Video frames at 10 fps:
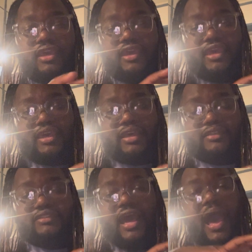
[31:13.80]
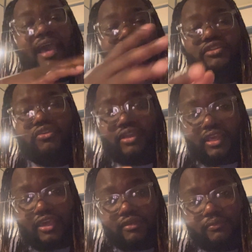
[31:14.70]
is the icing on the
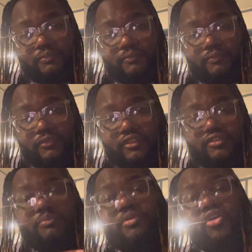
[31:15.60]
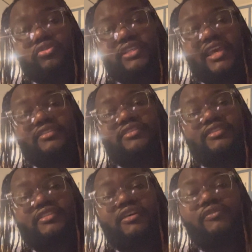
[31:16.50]
cake. Suppose as to
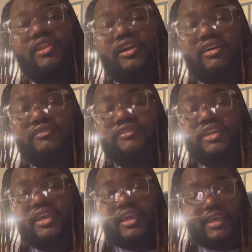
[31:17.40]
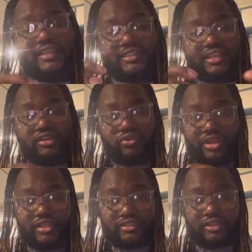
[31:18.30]
self-love is the
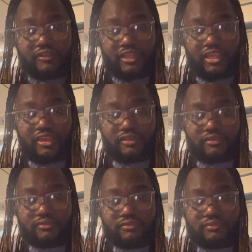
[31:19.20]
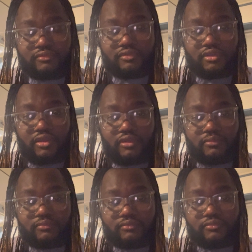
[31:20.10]
ingredients of the cake.
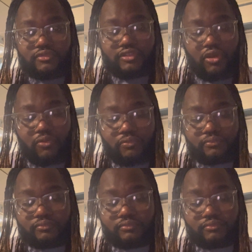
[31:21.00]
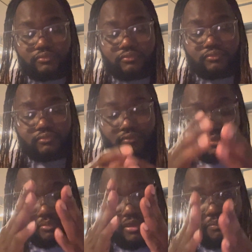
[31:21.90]
So
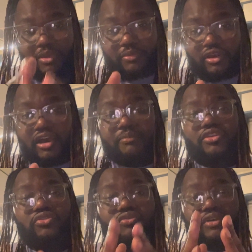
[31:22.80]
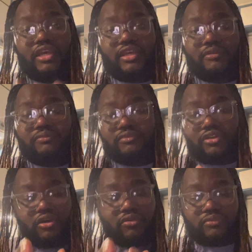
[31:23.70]
if people come to you and, you
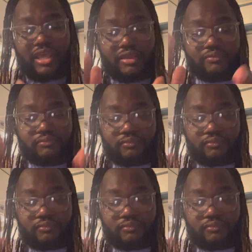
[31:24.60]
know, they